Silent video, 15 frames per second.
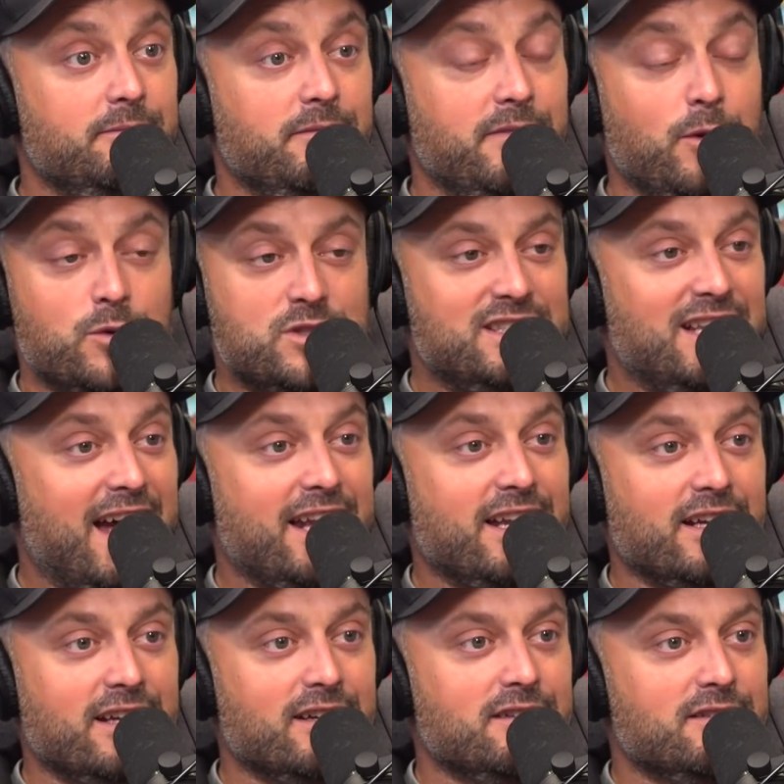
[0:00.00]
There was not
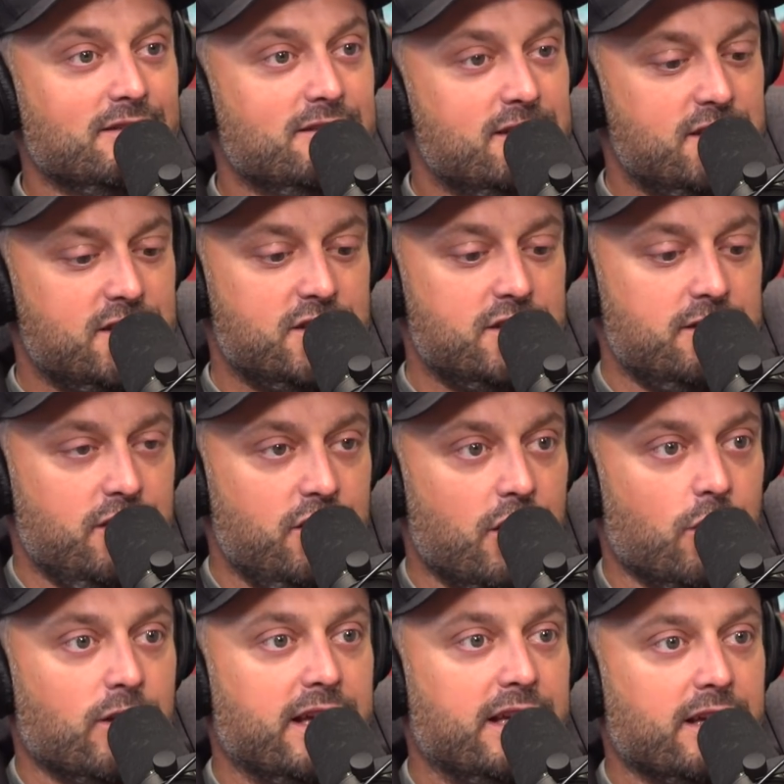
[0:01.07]
a
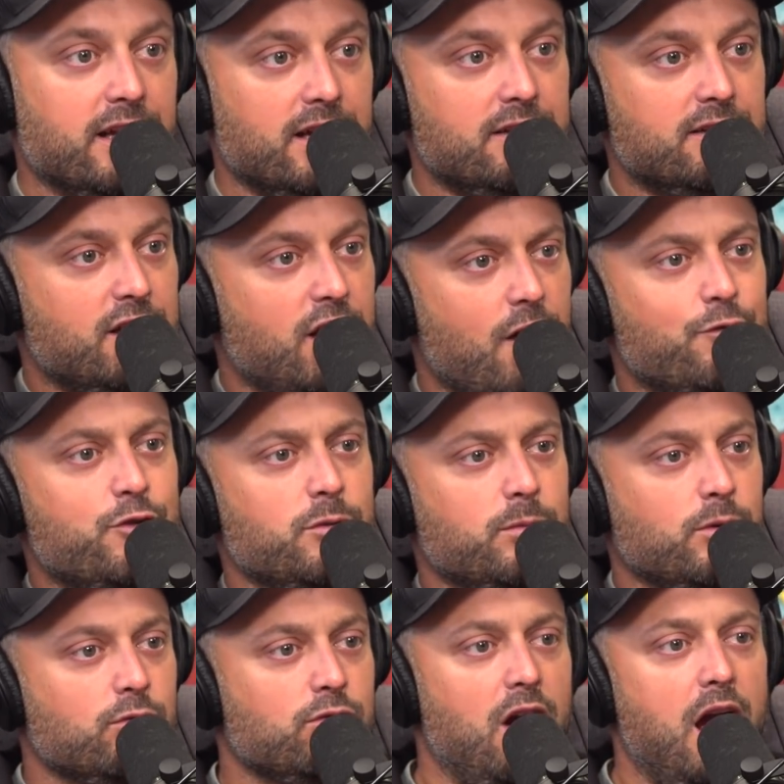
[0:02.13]
like a
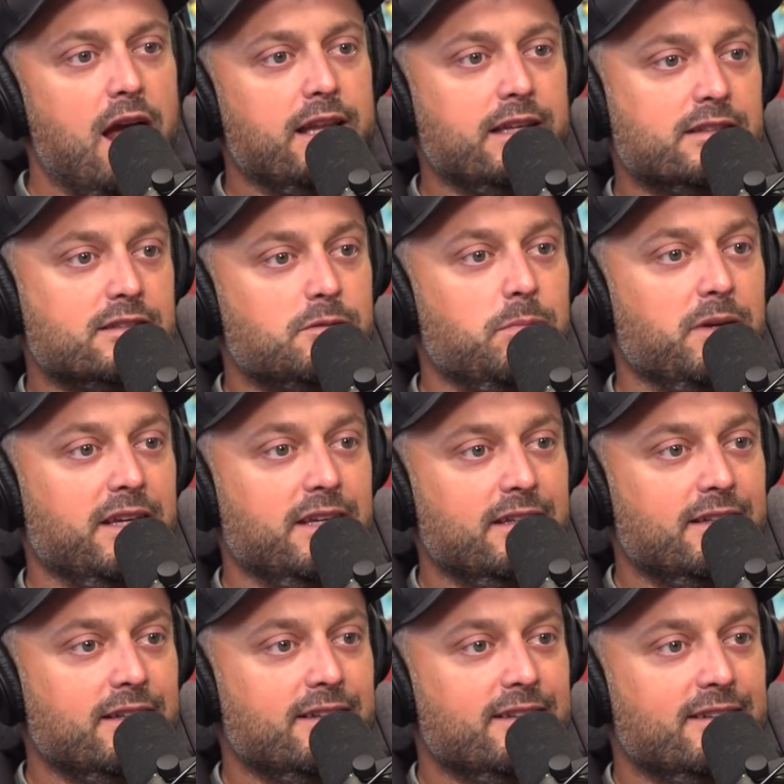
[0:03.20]
comfortable riding speed.